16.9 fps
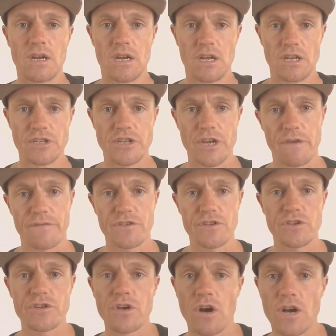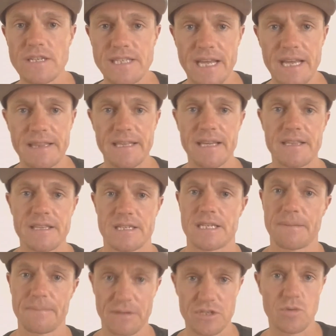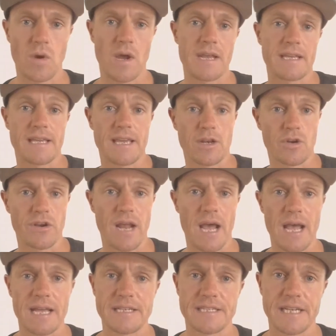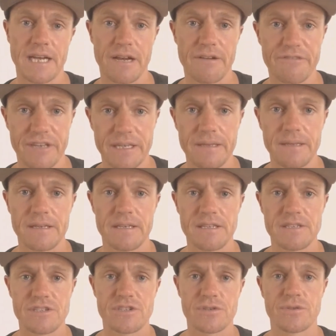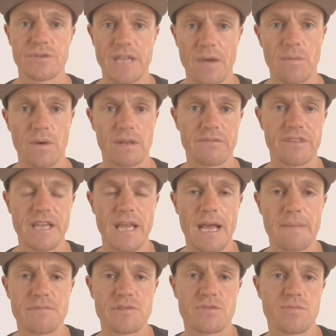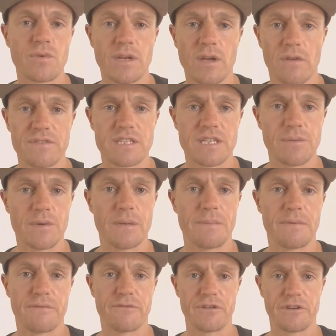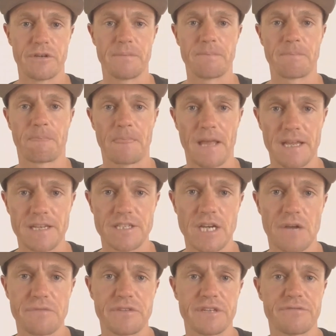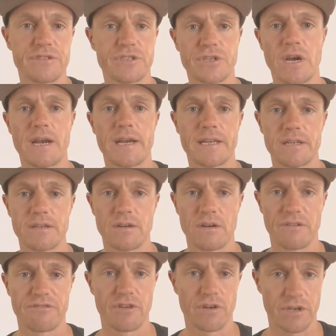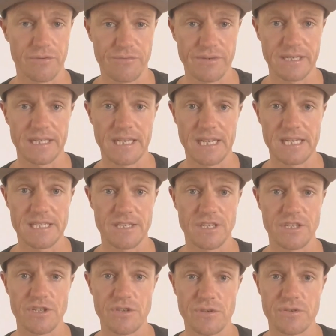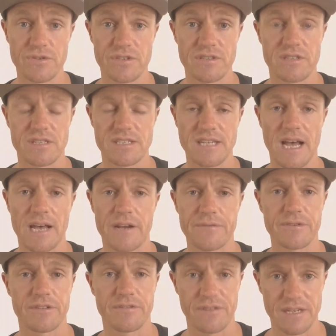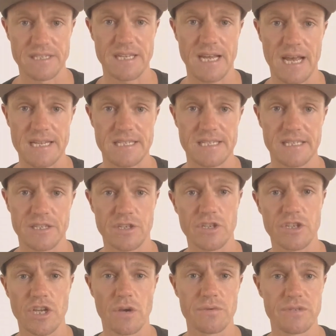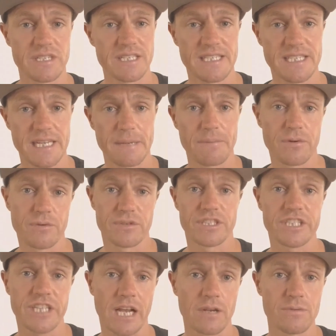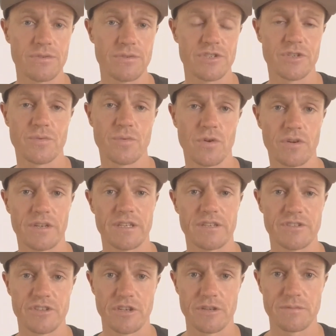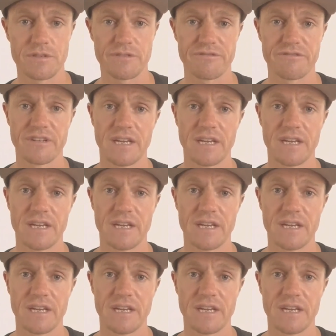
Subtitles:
So for you guys out there, the simplest way to get onto HRV is to get one of the apps. We prefer HRV for training. I find it really easy to use. The data is fantastic. You can go as deep or as shallow as you want in terms of